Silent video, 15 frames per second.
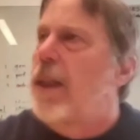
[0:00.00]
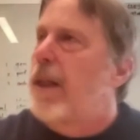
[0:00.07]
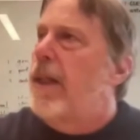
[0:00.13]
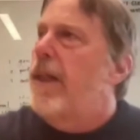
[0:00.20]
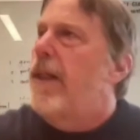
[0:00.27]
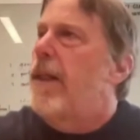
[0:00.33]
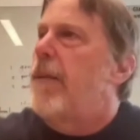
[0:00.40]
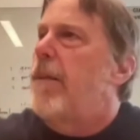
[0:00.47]

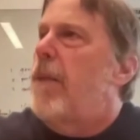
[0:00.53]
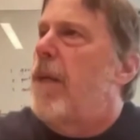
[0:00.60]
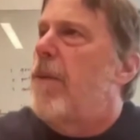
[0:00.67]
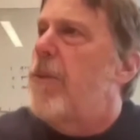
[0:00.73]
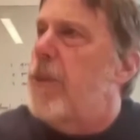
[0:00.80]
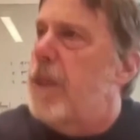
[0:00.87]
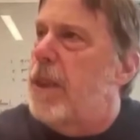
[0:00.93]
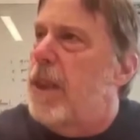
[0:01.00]
I
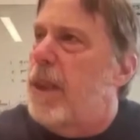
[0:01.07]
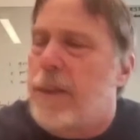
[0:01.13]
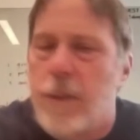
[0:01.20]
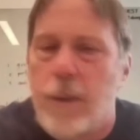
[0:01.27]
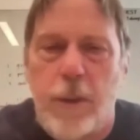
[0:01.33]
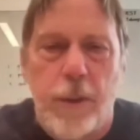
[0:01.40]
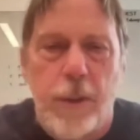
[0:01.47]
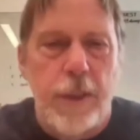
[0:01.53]
was an
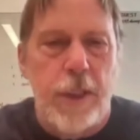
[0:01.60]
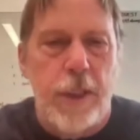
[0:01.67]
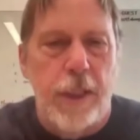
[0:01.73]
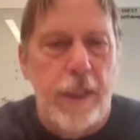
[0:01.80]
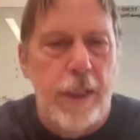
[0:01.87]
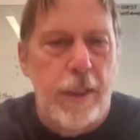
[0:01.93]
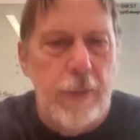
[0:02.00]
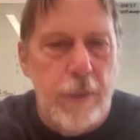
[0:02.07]
electrical
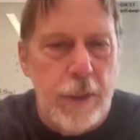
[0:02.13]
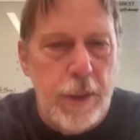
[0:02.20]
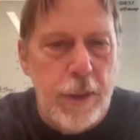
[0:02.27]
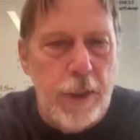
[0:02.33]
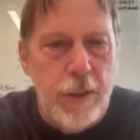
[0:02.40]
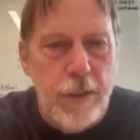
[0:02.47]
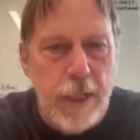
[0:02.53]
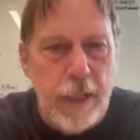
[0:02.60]
engineer, which
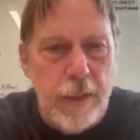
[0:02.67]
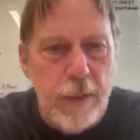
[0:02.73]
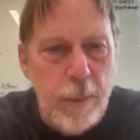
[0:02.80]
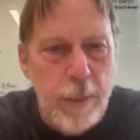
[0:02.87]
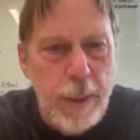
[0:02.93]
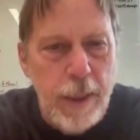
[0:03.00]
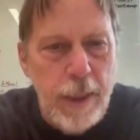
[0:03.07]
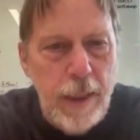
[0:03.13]
turns out to
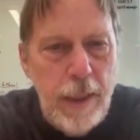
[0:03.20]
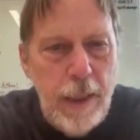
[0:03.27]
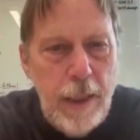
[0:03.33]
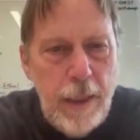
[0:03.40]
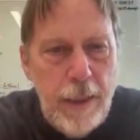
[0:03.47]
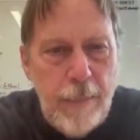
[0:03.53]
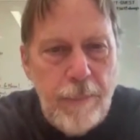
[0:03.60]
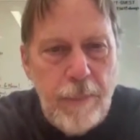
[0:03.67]
be
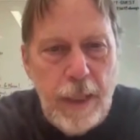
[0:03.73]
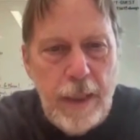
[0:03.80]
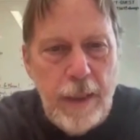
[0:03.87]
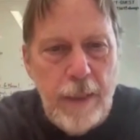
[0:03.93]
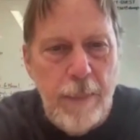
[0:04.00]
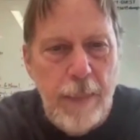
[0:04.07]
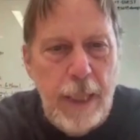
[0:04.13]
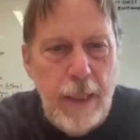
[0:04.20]
an
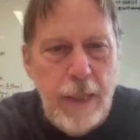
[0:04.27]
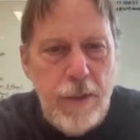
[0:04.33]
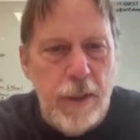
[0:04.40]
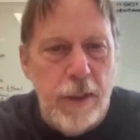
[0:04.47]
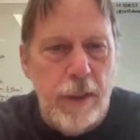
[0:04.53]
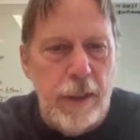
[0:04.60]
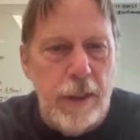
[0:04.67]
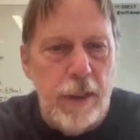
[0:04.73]

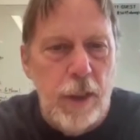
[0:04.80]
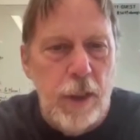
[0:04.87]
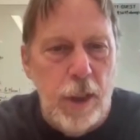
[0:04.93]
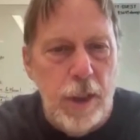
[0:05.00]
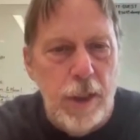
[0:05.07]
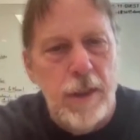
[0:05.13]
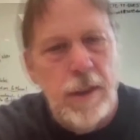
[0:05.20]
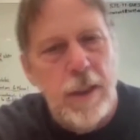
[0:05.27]
amazingly
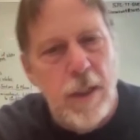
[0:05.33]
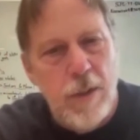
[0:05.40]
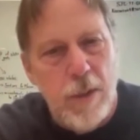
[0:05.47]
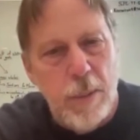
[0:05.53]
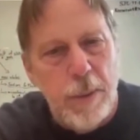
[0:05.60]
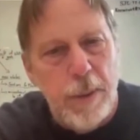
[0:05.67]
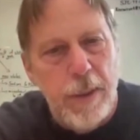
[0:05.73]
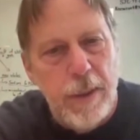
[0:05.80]
good
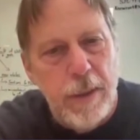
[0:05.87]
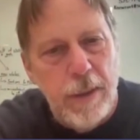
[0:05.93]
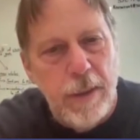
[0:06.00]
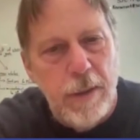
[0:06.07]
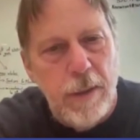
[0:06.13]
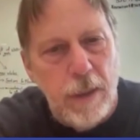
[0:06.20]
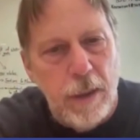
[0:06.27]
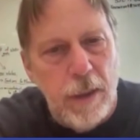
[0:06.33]
discipline
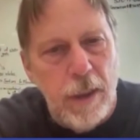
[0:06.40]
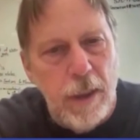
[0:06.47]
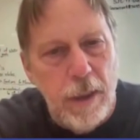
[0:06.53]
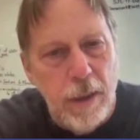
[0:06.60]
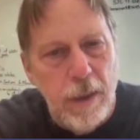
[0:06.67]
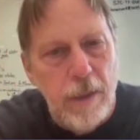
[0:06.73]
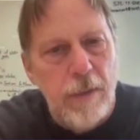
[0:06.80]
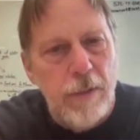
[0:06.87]
to
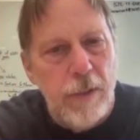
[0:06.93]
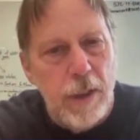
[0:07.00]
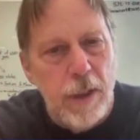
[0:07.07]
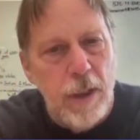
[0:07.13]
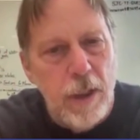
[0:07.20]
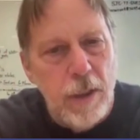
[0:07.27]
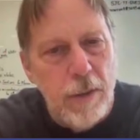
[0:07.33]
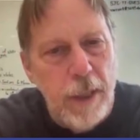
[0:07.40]
learn for a
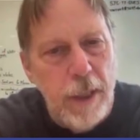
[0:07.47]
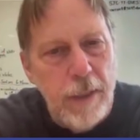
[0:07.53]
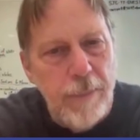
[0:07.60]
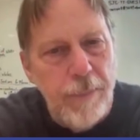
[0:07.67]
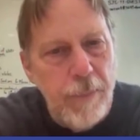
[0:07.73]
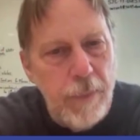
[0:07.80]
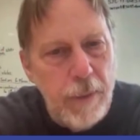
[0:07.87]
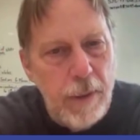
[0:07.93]
long run,
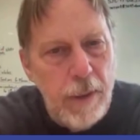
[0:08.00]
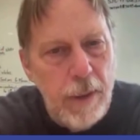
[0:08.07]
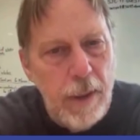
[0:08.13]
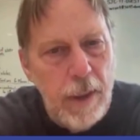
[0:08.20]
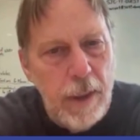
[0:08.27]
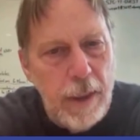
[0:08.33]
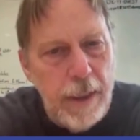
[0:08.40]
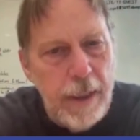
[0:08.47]

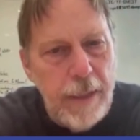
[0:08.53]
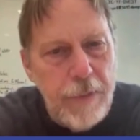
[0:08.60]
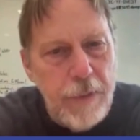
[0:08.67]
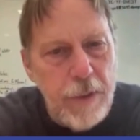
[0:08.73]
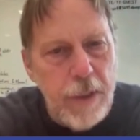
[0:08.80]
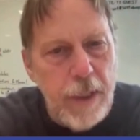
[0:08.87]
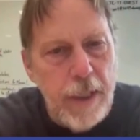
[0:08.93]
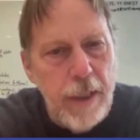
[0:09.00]
I have to
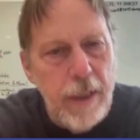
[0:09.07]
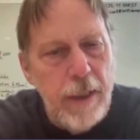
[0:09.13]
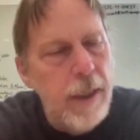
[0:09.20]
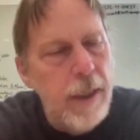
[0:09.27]
say.